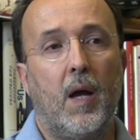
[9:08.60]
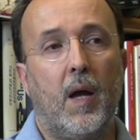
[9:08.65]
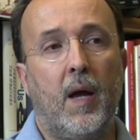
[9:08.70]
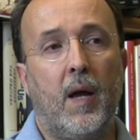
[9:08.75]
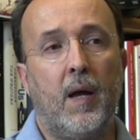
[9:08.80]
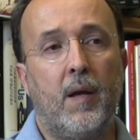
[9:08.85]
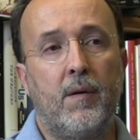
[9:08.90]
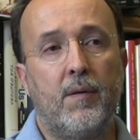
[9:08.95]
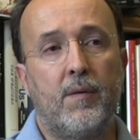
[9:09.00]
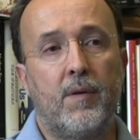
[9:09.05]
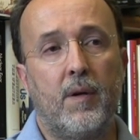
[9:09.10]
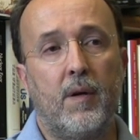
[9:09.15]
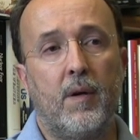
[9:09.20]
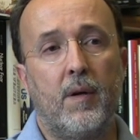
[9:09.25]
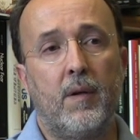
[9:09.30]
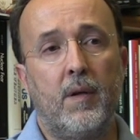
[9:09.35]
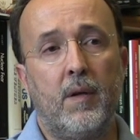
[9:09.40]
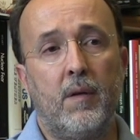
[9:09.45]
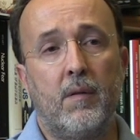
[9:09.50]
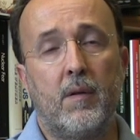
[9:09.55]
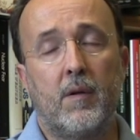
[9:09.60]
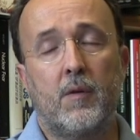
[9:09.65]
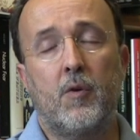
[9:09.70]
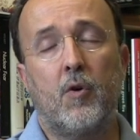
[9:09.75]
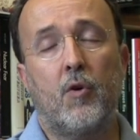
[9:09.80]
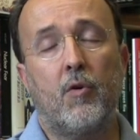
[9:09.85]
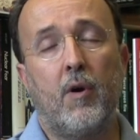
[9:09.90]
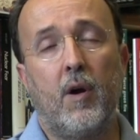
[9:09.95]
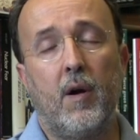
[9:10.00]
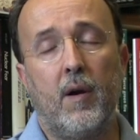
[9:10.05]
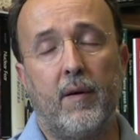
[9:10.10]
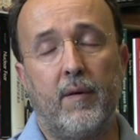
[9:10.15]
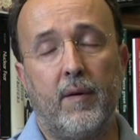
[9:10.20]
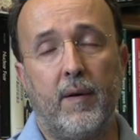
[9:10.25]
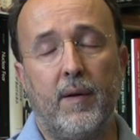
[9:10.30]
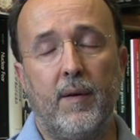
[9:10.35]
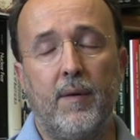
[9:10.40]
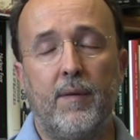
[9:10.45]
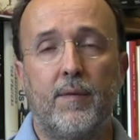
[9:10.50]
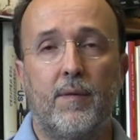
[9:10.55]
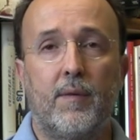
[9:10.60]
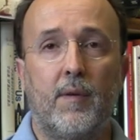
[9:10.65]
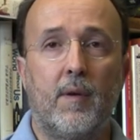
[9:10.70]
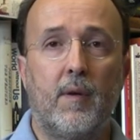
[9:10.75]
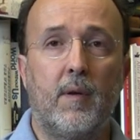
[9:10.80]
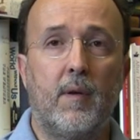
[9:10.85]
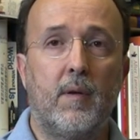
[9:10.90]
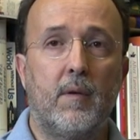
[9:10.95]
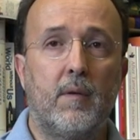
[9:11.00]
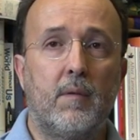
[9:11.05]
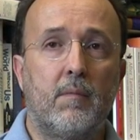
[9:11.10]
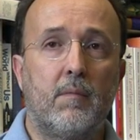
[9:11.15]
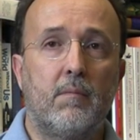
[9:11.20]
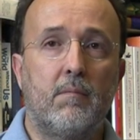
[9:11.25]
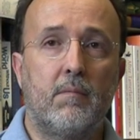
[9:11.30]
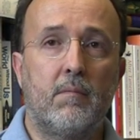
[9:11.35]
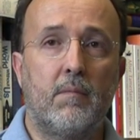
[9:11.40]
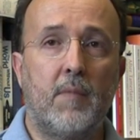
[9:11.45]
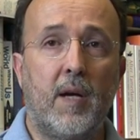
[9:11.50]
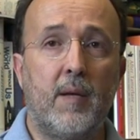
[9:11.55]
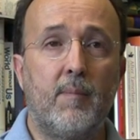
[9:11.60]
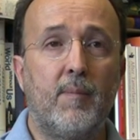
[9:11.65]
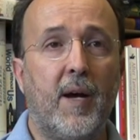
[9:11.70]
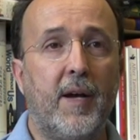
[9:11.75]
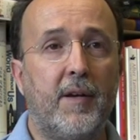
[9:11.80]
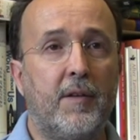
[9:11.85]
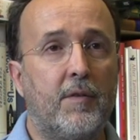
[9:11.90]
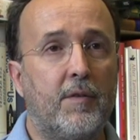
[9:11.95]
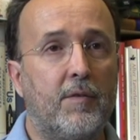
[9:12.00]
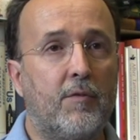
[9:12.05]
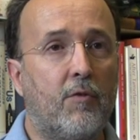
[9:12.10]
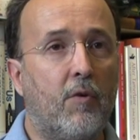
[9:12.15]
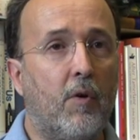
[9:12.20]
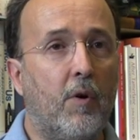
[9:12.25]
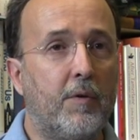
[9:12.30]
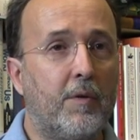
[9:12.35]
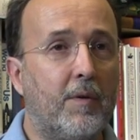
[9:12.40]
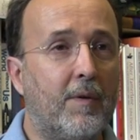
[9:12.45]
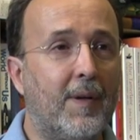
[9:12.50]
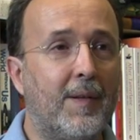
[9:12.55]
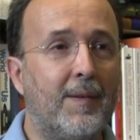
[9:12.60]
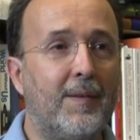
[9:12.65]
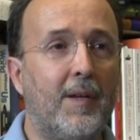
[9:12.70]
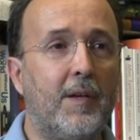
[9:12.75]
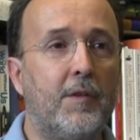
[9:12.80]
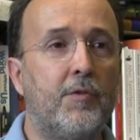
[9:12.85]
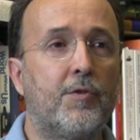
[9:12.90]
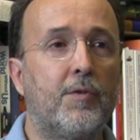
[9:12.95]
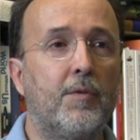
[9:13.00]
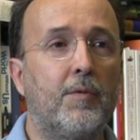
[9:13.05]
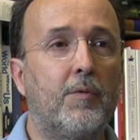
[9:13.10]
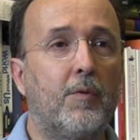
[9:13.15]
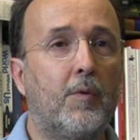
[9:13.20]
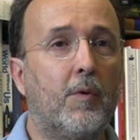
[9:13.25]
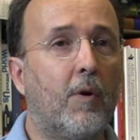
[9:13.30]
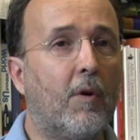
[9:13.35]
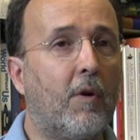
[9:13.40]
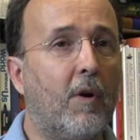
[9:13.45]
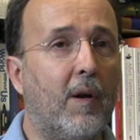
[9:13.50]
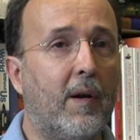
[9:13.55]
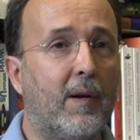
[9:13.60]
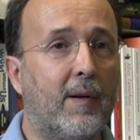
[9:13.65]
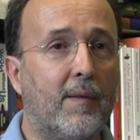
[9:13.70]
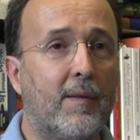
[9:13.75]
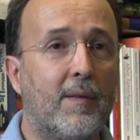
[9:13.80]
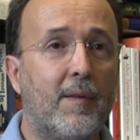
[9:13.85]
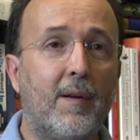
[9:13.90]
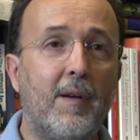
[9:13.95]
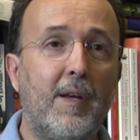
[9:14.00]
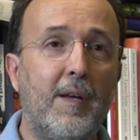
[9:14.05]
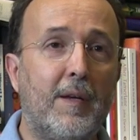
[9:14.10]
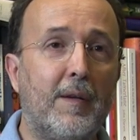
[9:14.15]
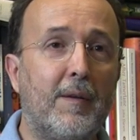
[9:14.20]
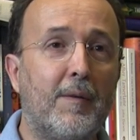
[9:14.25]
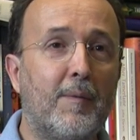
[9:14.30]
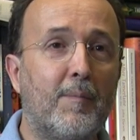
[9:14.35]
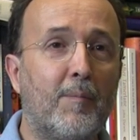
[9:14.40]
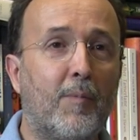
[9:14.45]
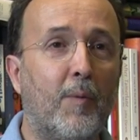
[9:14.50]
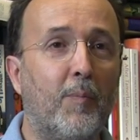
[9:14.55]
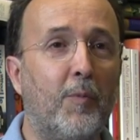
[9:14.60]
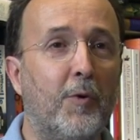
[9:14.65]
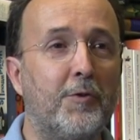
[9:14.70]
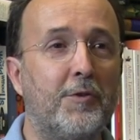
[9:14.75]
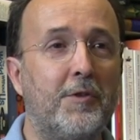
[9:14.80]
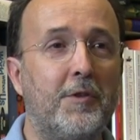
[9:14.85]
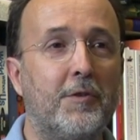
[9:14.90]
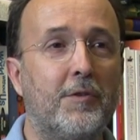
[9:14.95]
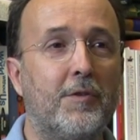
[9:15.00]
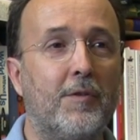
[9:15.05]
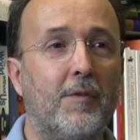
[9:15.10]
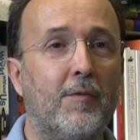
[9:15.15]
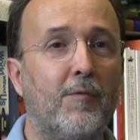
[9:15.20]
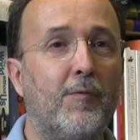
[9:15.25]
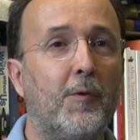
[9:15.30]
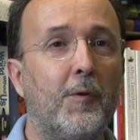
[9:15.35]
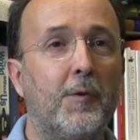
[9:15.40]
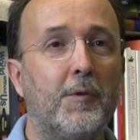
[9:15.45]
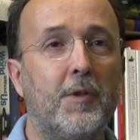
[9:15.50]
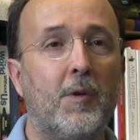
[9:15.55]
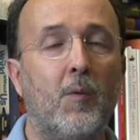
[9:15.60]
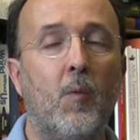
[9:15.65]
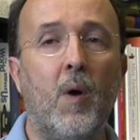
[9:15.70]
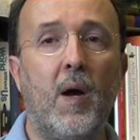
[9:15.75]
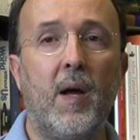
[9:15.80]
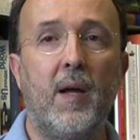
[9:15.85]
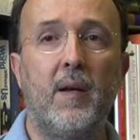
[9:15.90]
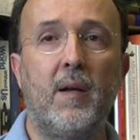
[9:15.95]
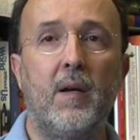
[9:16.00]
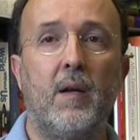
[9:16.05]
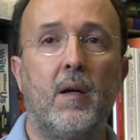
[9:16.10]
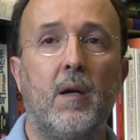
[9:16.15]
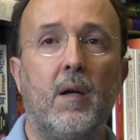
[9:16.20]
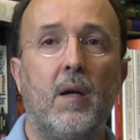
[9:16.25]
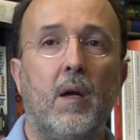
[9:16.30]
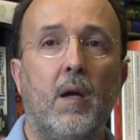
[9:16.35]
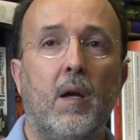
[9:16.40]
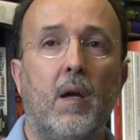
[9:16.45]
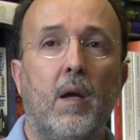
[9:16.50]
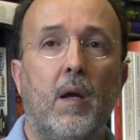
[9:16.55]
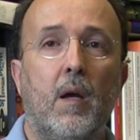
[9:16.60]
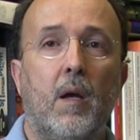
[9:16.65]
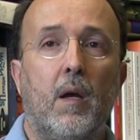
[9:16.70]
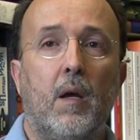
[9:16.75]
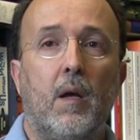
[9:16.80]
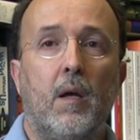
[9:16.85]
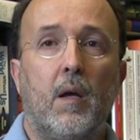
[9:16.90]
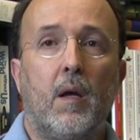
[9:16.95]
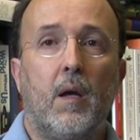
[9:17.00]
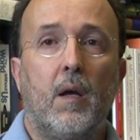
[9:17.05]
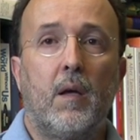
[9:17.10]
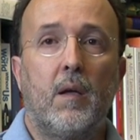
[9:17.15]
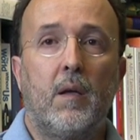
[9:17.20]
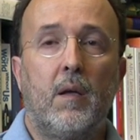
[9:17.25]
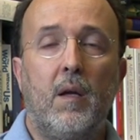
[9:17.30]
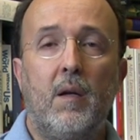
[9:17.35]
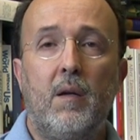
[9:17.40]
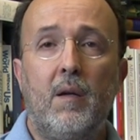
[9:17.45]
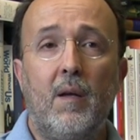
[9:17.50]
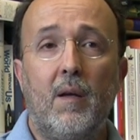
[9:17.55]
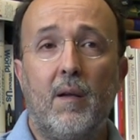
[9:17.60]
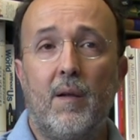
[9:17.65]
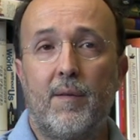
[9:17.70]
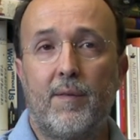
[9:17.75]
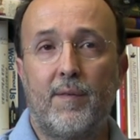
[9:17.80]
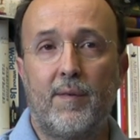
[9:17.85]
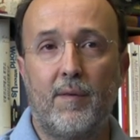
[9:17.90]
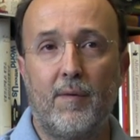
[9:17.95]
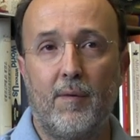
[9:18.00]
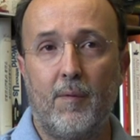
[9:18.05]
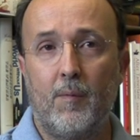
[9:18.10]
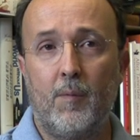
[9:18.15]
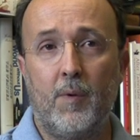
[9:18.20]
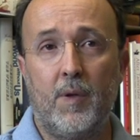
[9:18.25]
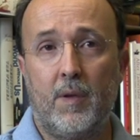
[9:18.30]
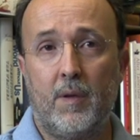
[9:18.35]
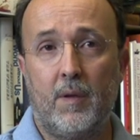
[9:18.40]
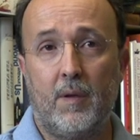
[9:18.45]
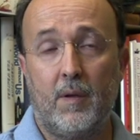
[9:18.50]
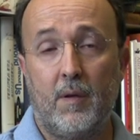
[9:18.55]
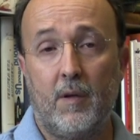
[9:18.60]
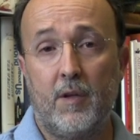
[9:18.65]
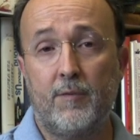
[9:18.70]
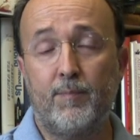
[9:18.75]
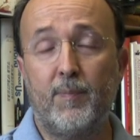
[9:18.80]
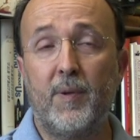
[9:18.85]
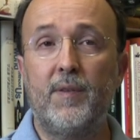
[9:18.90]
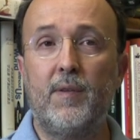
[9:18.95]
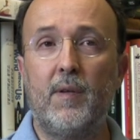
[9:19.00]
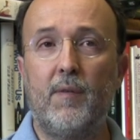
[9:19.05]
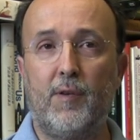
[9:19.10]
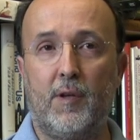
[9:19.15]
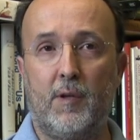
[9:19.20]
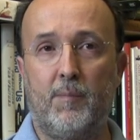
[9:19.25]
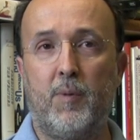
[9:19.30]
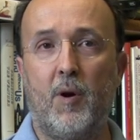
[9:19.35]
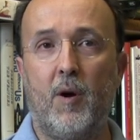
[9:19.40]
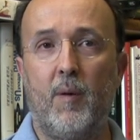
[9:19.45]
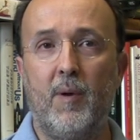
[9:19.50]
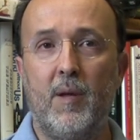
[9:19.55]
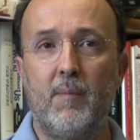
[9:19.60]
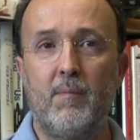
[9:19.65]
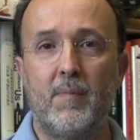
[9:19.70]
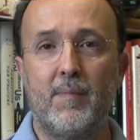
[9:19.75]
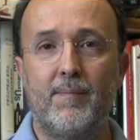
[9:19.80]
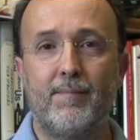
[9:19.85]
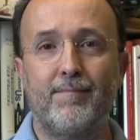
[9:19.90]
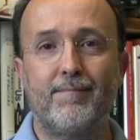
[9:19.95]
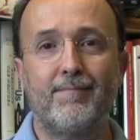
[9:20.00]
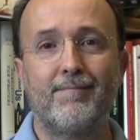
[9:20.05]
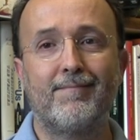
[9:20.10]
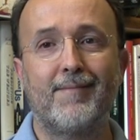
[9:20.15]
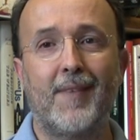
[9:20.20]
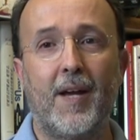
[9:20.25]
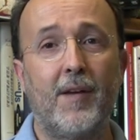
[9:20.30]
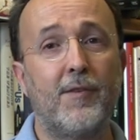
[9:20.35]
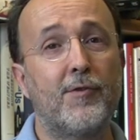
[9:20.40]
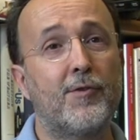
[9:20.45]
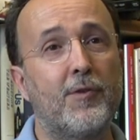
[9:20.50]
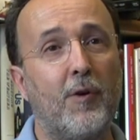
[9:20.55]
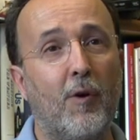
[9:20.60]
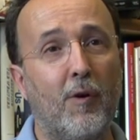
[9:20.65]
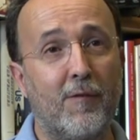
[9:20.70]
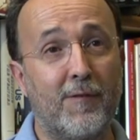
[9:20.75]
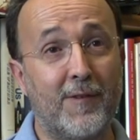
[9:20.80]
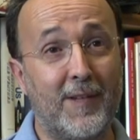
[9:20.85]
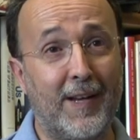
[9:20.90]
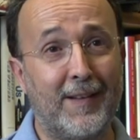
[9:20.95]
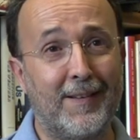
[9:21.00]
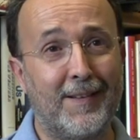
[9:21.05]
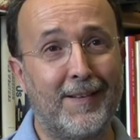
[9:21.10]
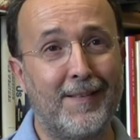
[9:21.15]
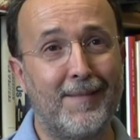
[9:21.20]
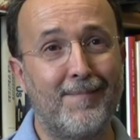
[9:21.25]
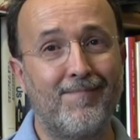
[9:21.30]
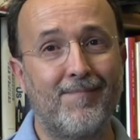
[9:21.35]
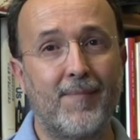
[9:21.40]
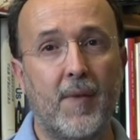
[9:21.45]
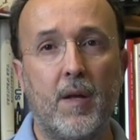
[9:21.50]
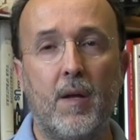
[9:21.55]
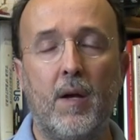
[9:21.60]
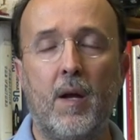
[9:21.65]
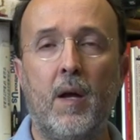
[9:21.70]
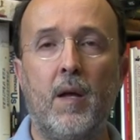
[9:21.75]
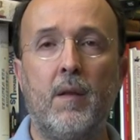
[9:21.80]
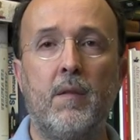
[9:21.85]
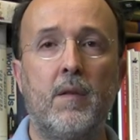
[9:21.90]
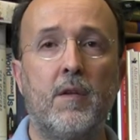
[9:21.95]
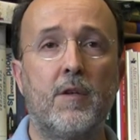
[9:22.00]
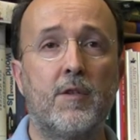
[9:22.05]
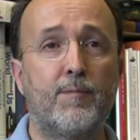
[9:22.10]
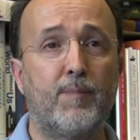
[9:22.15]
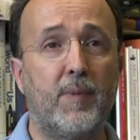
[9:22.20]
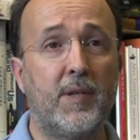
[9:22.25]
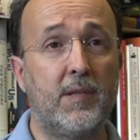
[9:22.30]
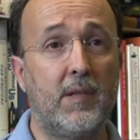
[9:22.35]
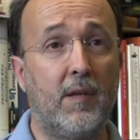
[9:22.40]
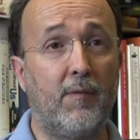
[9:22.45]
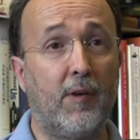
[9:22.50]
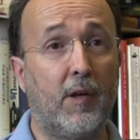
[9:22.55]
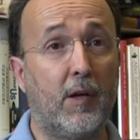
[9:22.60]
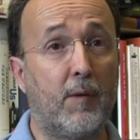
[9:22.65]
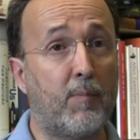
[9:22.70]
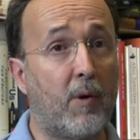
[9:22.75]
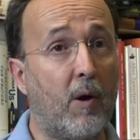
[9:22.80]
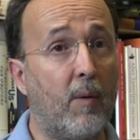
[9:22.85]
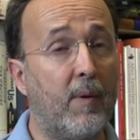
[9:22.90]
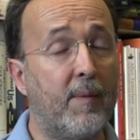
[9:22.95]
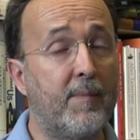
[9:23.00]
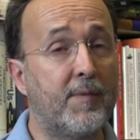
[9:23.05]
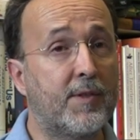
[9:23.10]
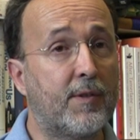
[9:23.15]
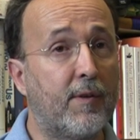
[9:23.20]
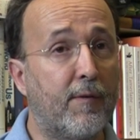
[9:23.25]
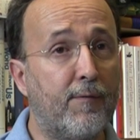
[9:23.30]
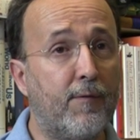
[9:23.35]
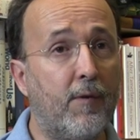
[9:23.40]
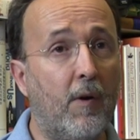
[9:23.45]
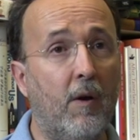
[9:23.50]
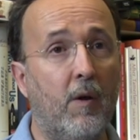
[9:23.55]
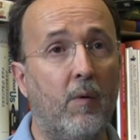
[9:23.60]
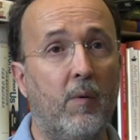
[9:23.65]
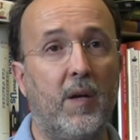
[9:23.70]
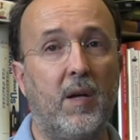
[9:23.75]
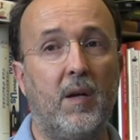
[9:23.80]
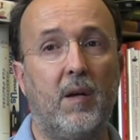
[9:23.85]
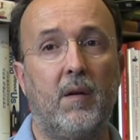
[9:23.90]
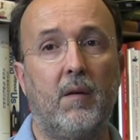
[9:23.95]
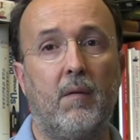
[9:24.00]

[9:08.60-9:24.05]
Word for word: And uh, in the corollaries, uh, I might draw your attention to corollary 3, proposition 41. He deals with a specific problem and solves it. And the specific problem is the following.